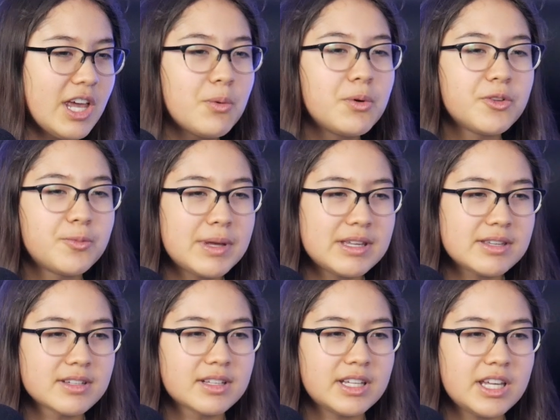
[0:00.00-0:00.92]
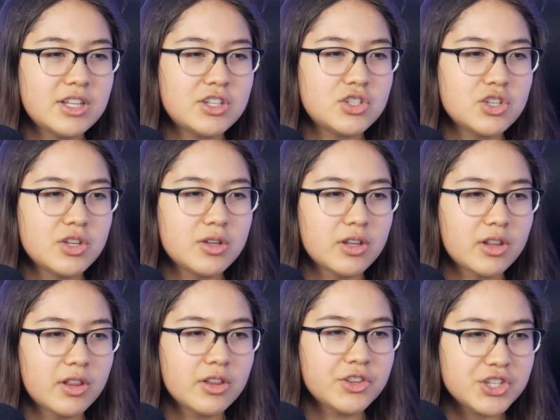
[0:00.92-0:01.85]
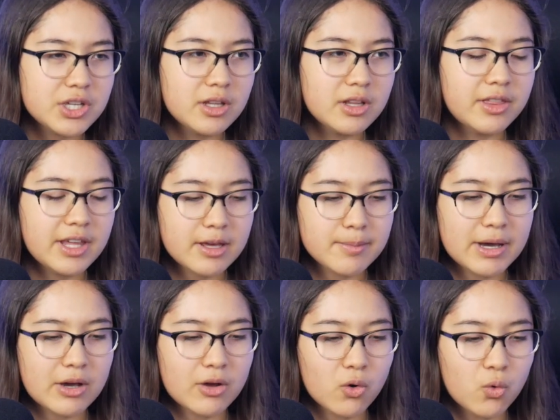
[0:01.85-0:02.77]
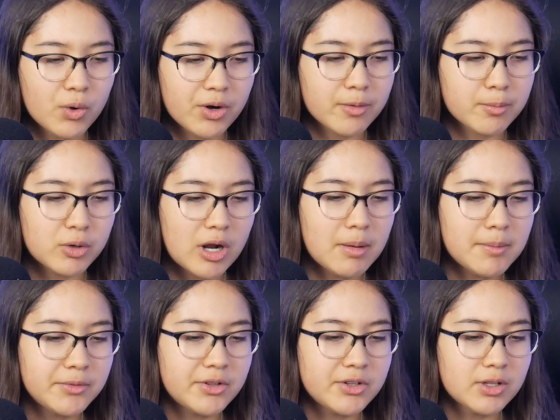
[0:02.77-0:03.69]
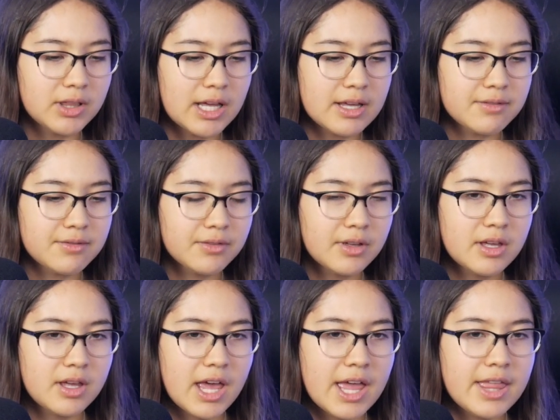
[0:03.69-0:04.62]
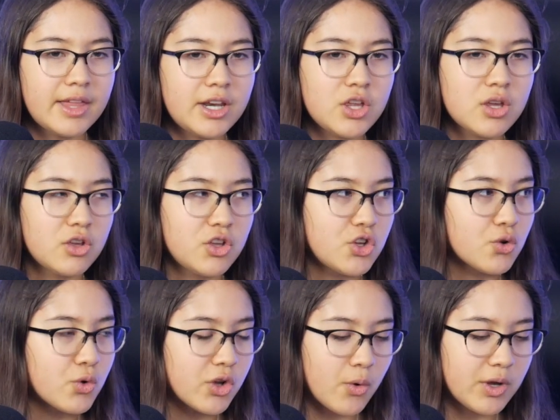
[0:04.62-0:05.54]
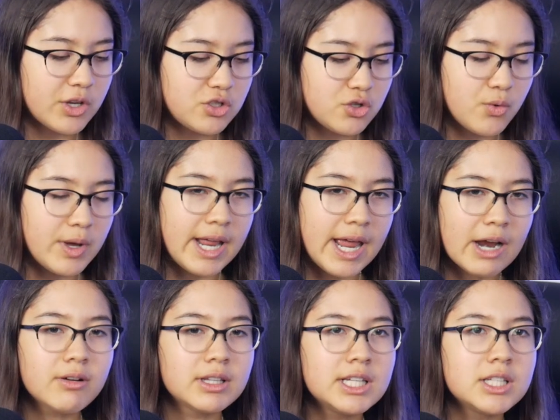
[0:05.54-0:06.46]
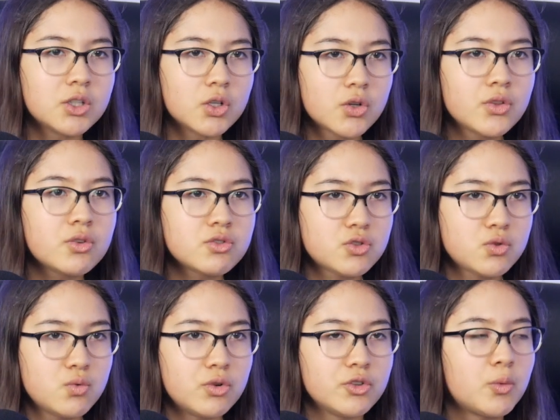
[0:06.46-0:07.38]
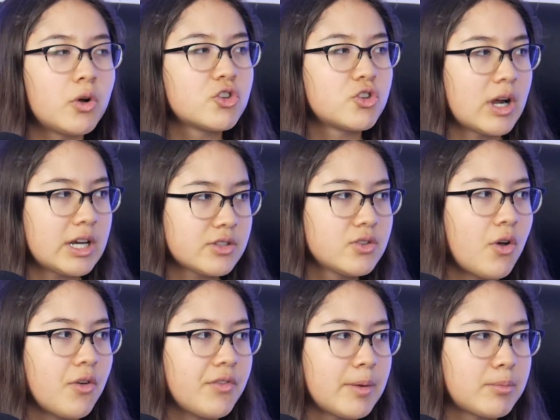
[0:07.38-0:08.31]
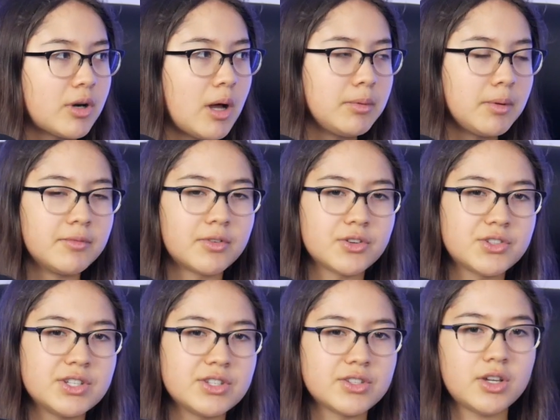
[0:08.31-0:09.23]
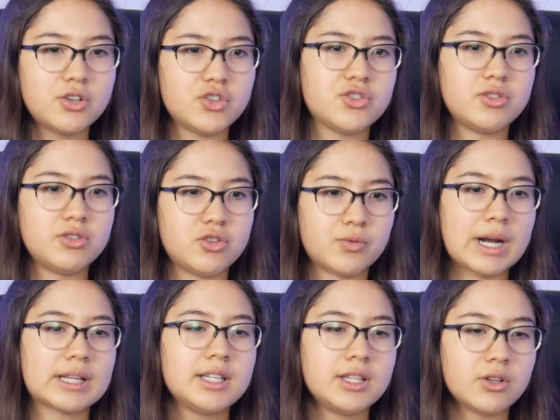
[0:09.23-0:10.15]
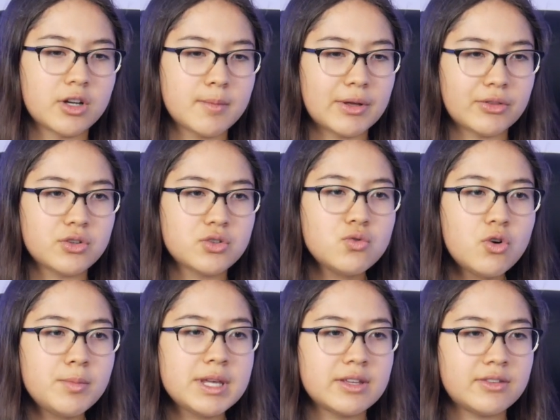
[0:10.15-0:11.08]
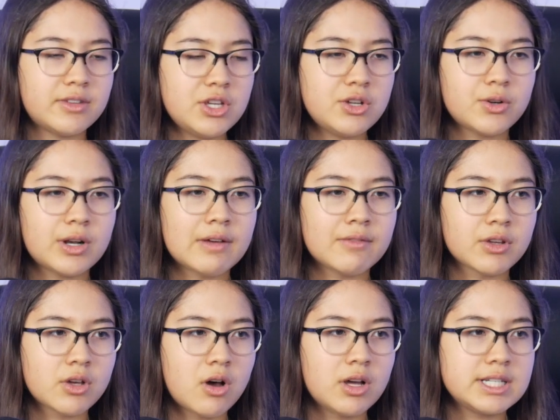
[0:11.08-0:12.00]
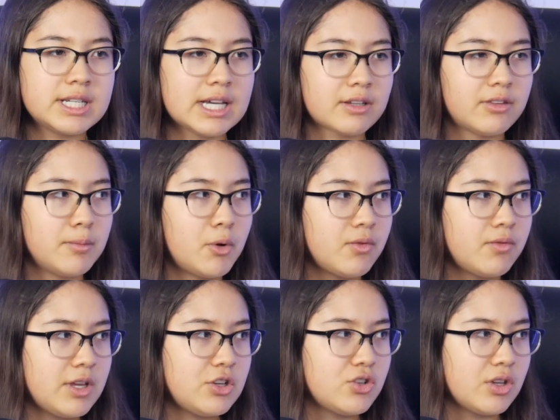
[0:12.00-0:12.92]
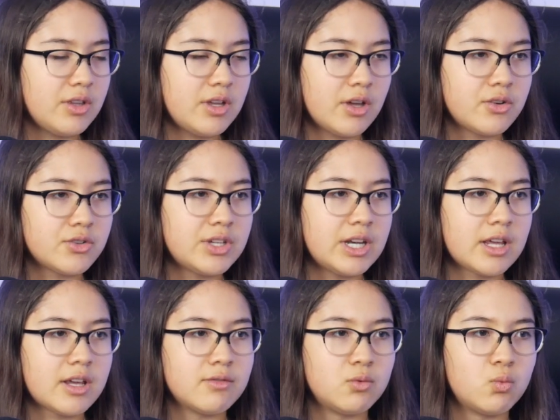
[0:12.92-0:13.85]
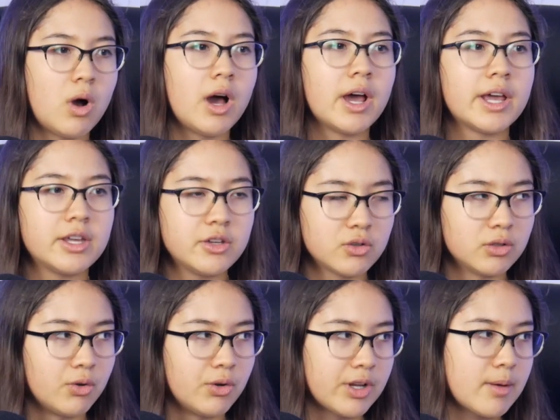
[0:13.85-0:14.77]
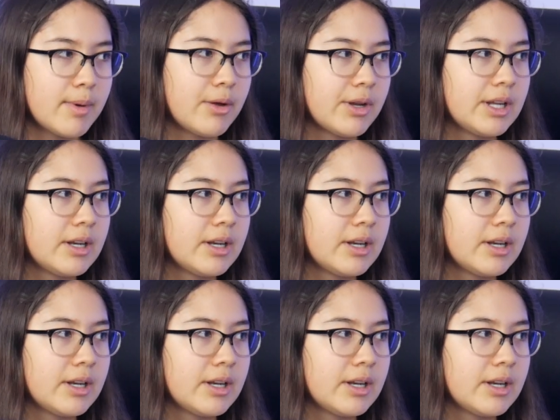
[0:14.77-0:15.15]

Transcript: well, it's basically think about what are the problems in your life, and then you're going to inherently learn those tools while trying to solve that problem, versus just directly learning about the tool, because then you don't have the context, the motivation, the understanding of why you're learning about it.